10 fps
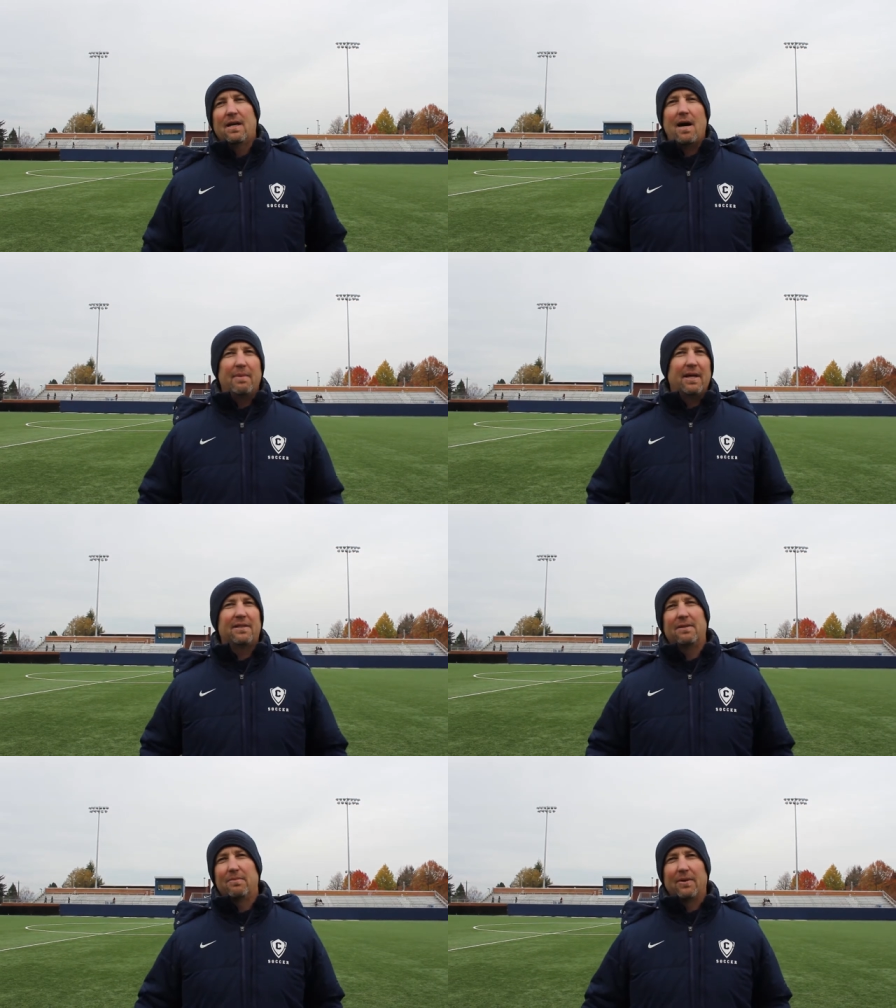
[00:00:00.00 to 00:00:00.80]

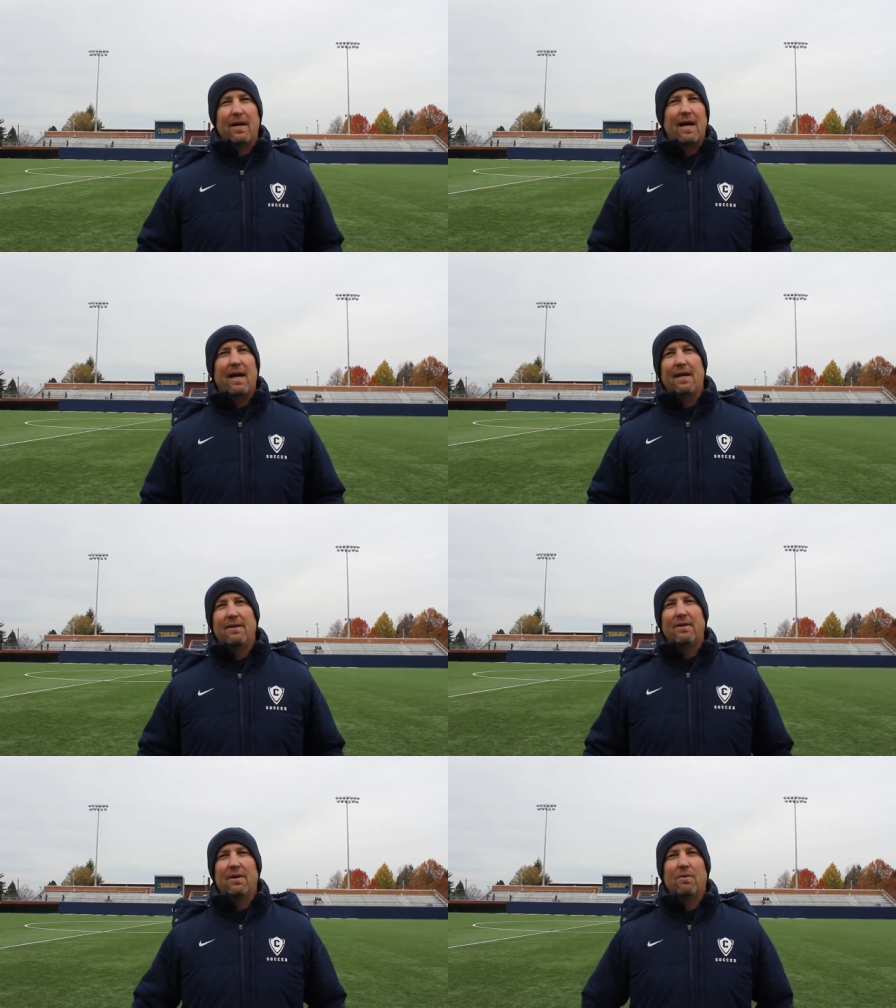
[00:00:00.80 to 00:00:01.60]
combination
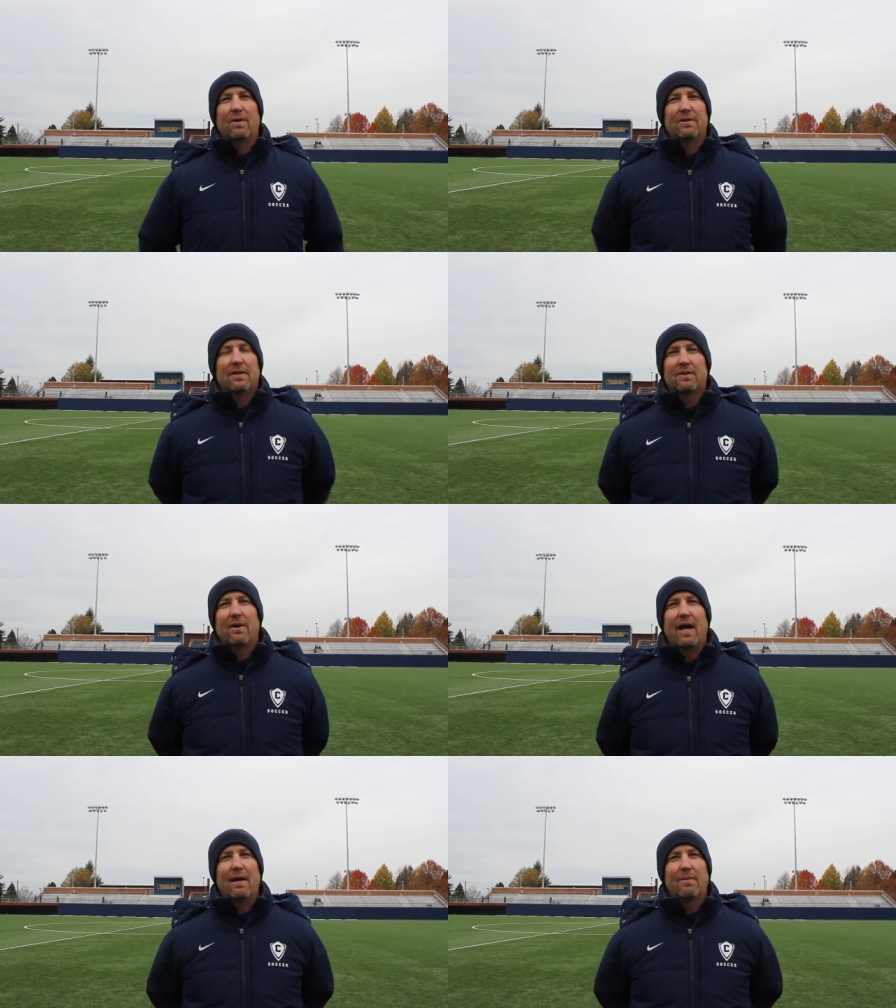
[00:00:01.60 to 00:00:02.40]
play, you know, wasn't as
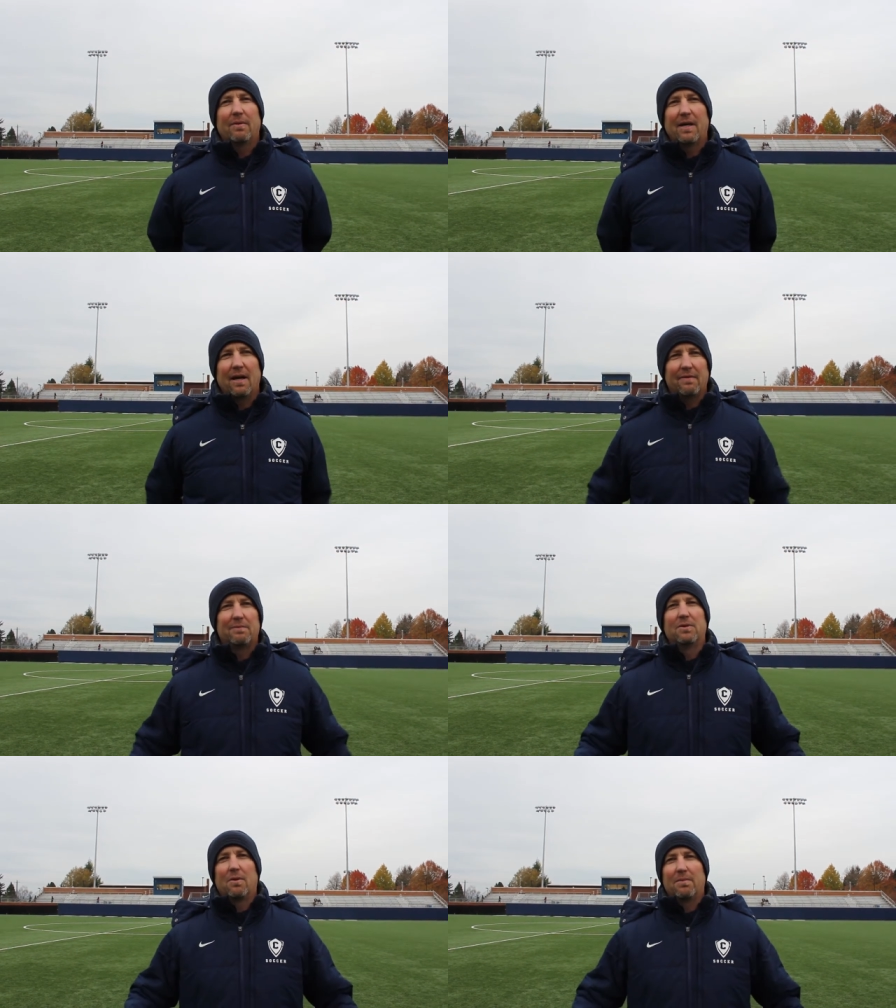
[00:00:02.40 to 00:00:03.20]
great, but we kind of
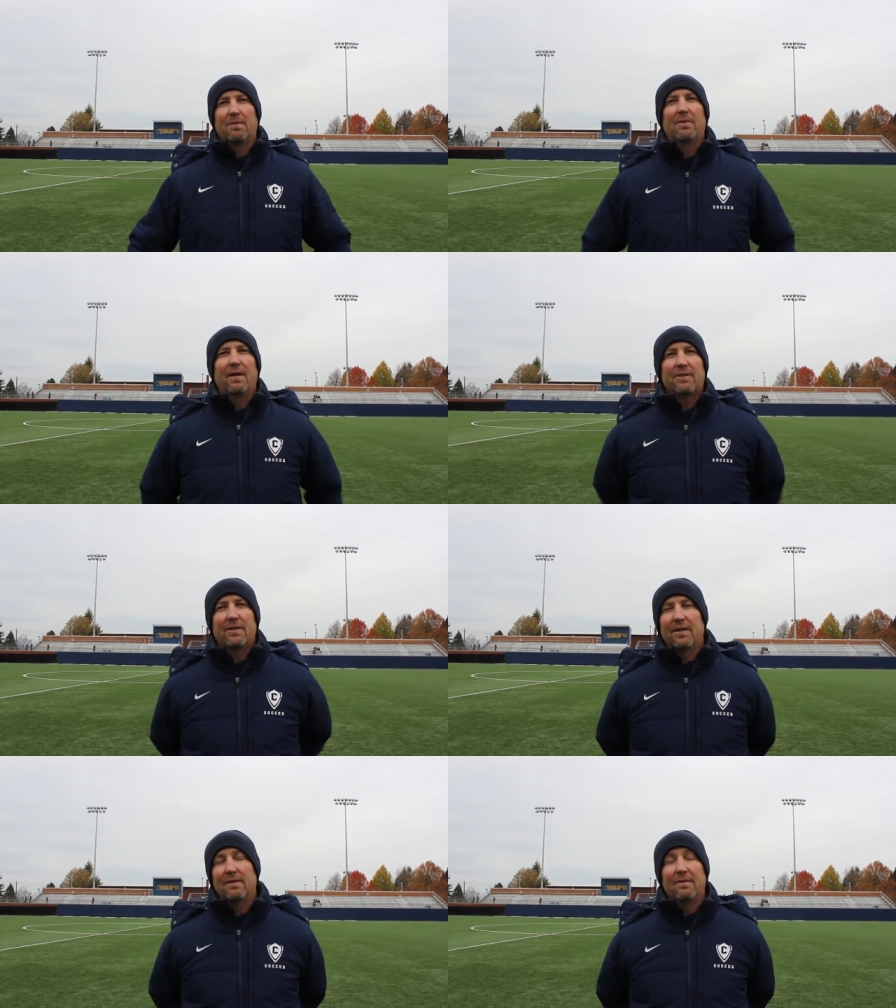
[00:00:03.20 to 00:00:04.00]
absorbed their
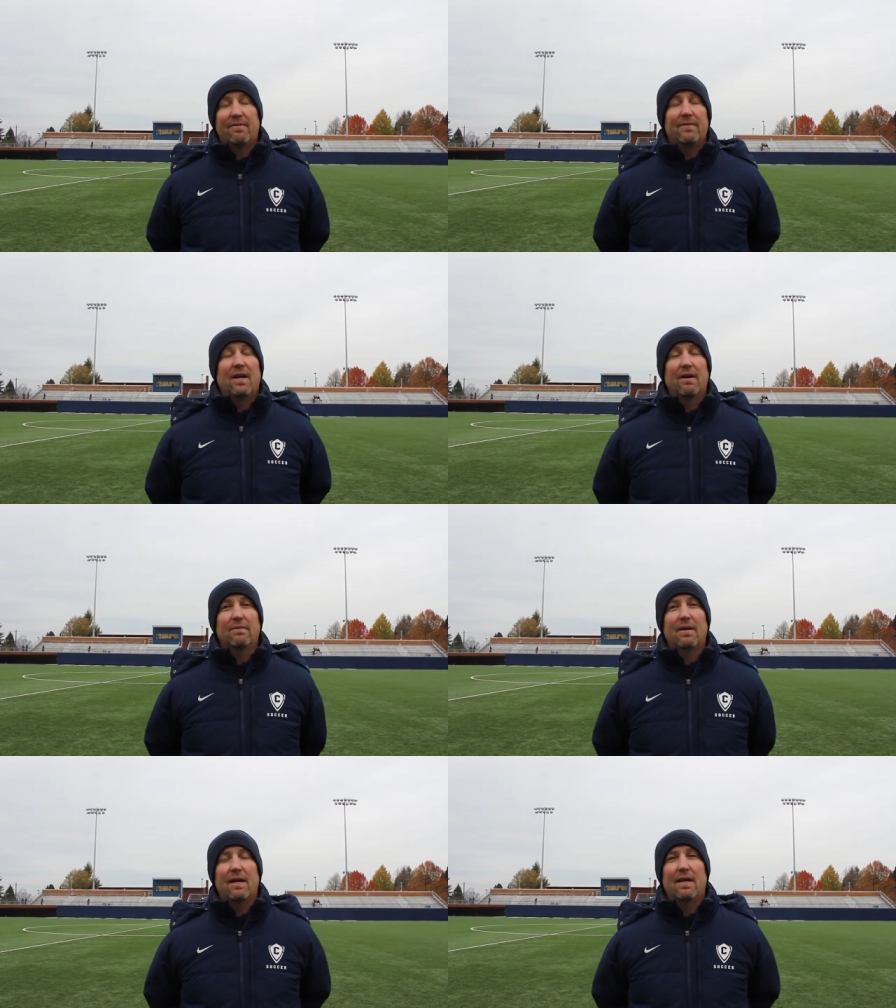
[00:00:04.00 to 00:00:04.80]
pressure and, you
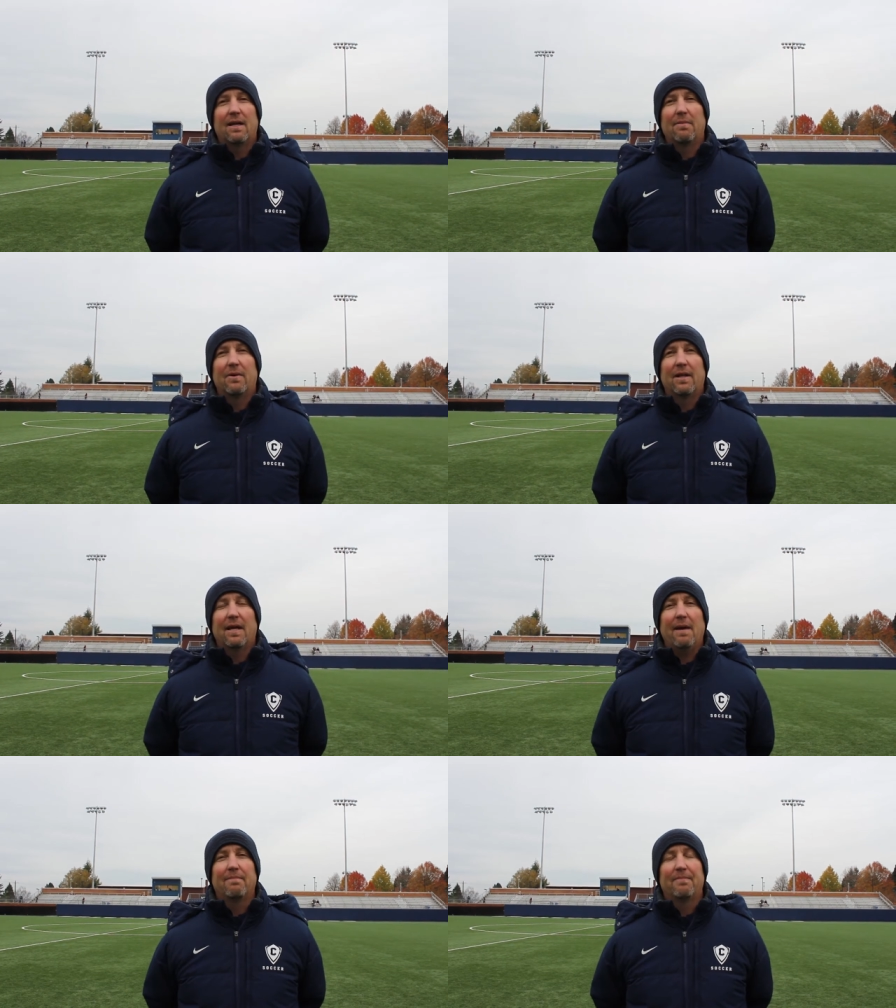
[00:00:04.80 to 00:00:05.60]
know, ended up winning
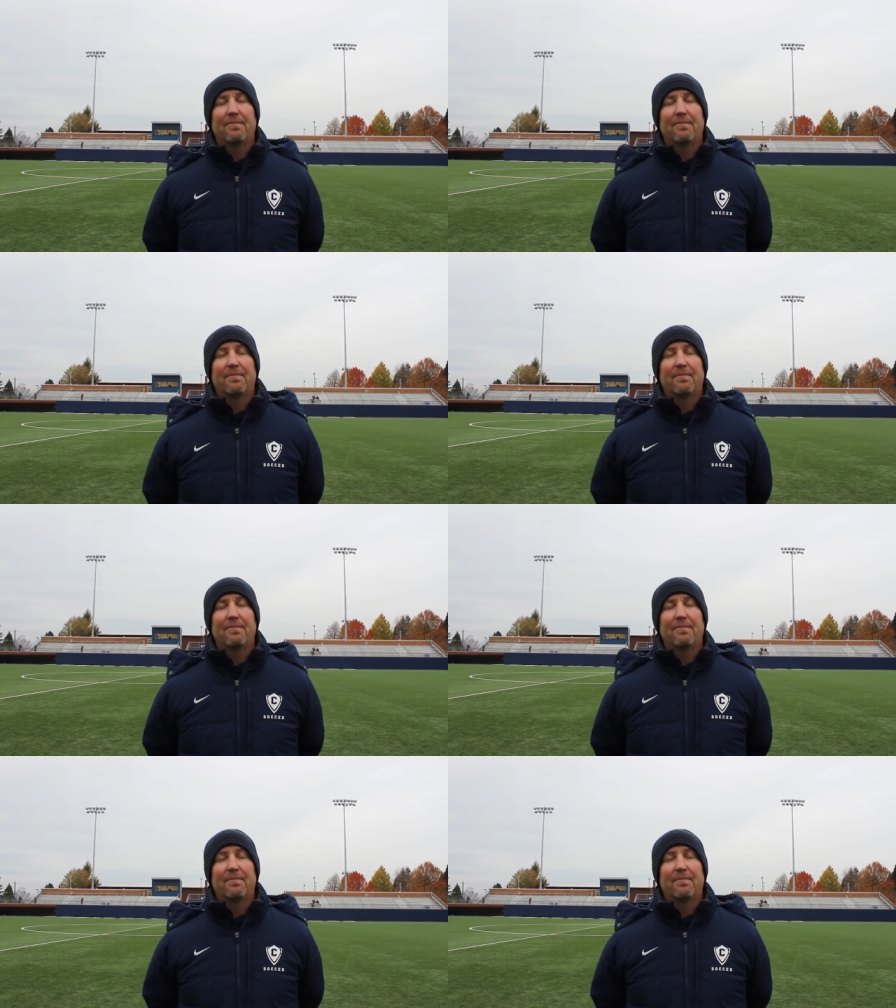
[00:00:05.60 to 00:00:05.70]
the game.